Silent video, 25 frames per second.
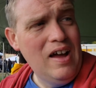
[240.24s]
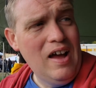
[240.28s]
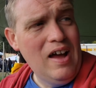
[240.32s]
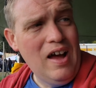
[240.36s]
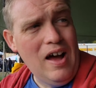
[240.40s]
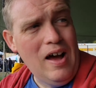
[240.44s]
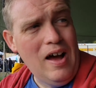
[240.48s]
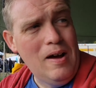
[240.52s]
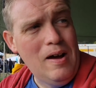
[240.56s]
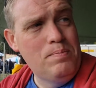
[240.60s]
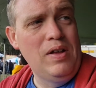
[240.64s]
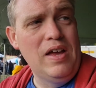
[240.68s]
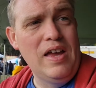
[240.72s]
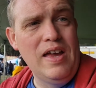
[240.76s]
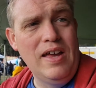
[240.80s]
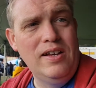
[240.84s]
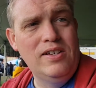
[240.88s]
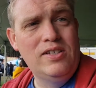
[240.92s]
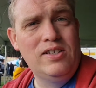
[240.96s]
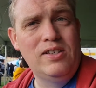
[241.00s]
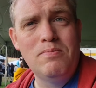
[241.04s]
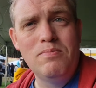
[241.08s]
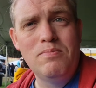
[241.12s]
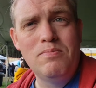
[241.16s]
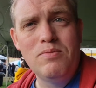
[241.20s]
uh, playing
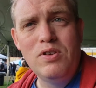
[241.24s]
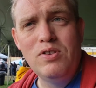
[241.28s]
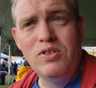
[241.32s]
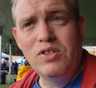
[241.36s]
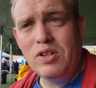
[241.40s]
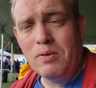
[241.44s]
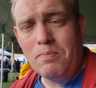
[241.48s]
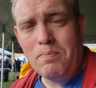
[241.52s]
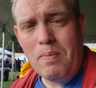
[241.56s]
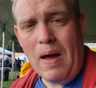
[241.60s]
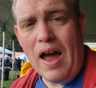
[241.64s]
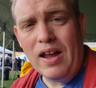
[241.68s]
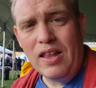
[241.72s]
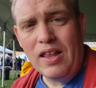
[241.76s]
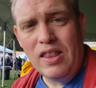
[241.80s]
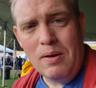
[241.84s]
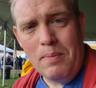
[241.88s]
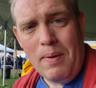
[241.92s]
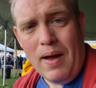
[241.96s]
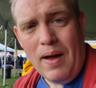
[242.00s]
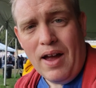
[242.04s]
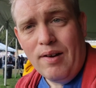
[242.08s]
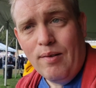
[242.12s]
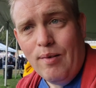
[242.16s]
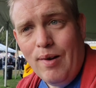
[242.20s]
some music back in the
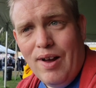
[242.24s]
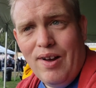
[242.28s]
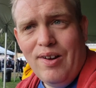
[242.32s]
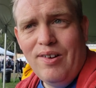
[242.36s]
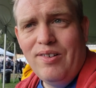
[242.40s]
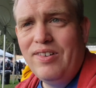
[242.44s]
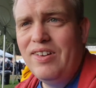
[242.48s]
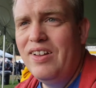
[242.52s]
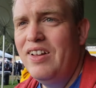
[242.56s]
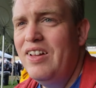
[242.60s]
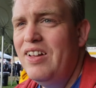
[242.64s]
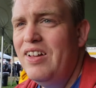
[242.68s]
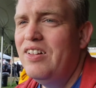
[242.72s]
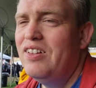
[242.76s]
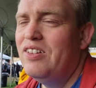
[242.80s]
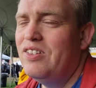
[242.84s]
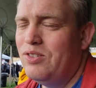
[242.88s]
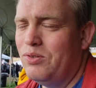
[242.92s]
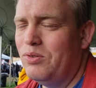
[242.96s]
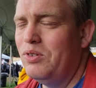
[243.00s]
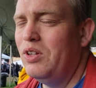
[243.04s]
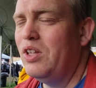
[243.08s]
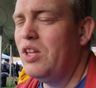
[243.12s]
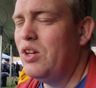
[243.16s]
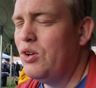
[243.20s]
background.
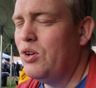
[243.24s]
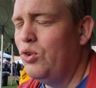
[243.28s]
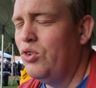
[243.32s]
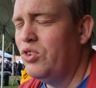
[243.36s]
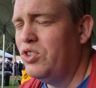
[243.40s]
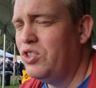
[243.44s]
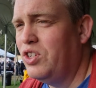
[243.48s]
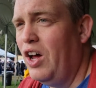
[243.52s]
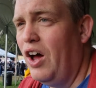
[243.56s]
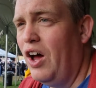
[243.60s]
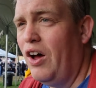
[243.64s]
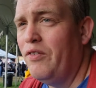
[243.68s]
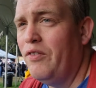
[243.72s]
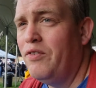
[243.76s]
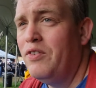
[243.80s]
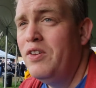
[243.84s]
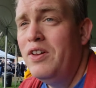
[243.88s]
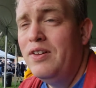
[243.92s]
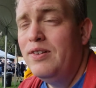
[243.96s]
It's really cool stuff.